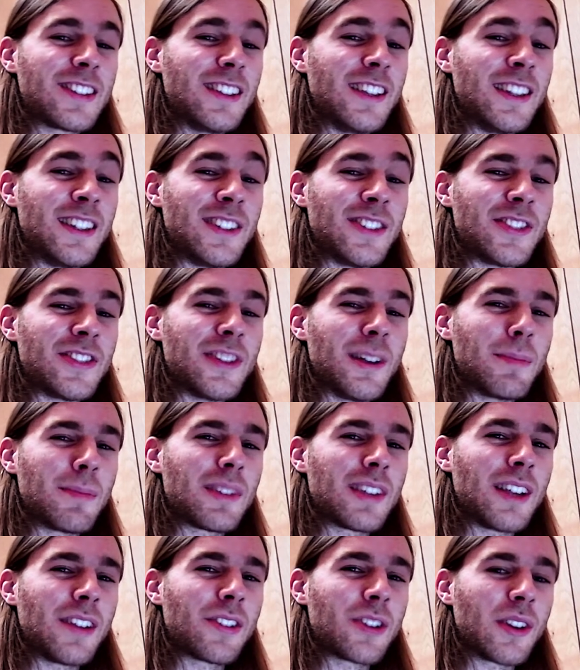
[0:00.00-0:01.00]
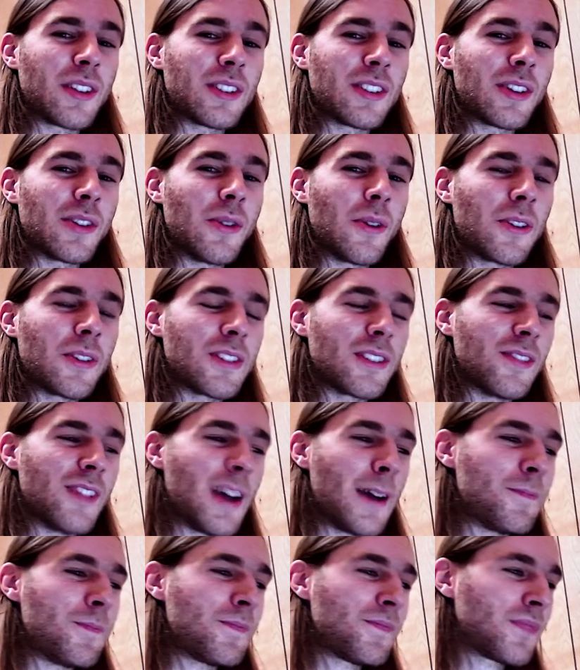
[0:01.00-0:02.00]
injured themselves throughout the course of that.